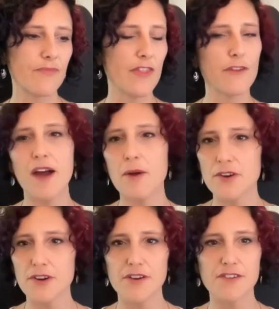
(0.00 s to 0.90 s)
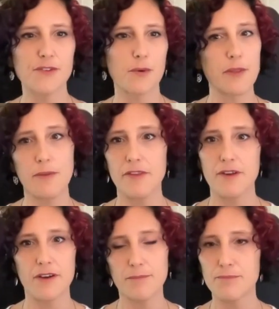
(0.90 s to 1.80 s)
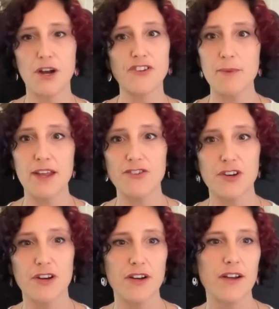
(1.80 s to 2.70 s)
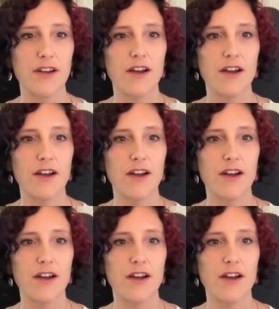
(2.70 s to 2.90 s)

the founders or the the project manager